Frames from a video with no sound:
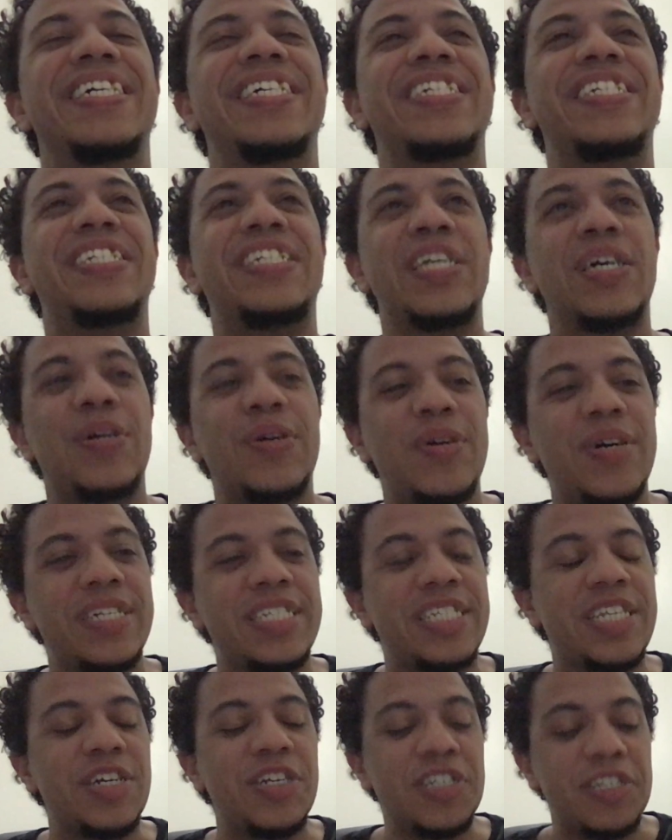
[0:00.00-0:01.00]
so
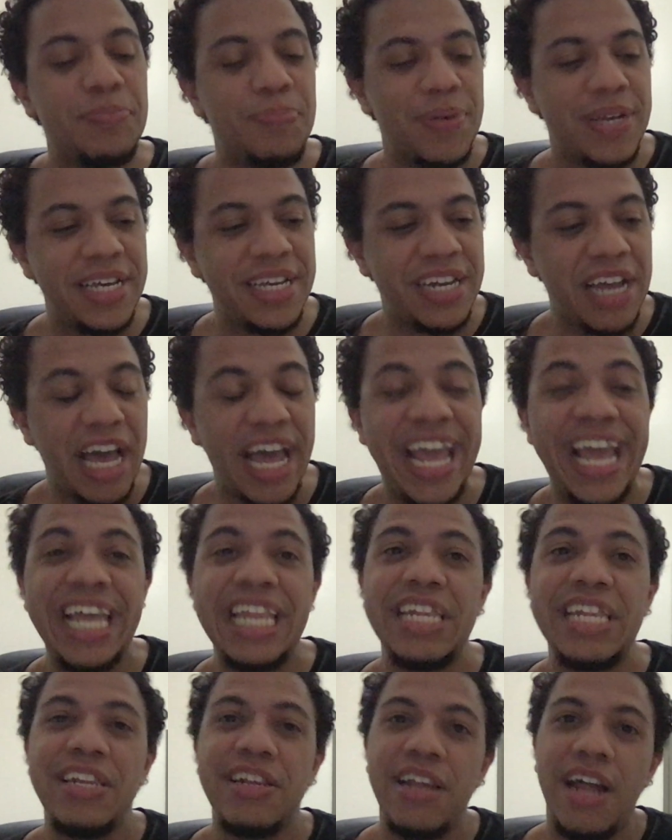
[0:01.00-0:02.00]
there's been a
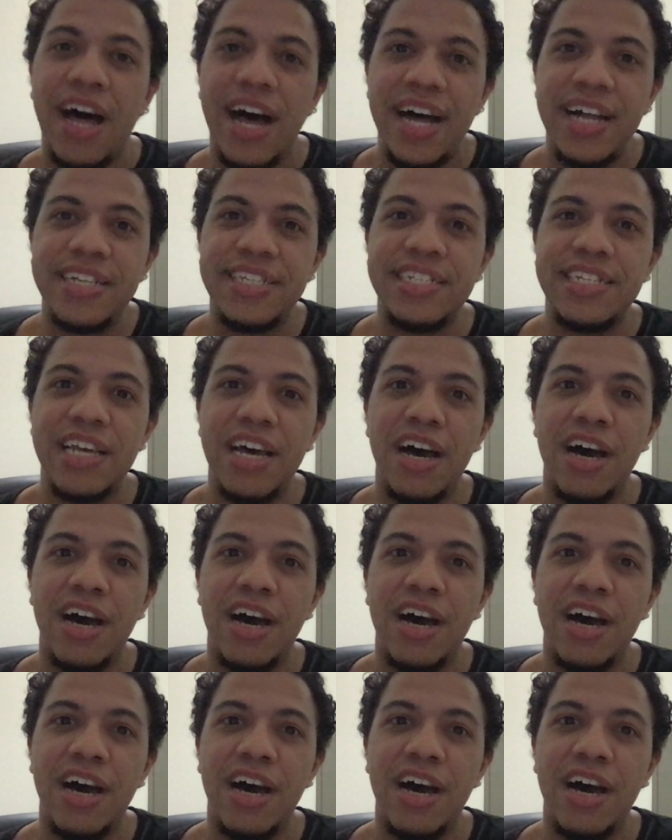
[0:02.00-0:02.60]
lot.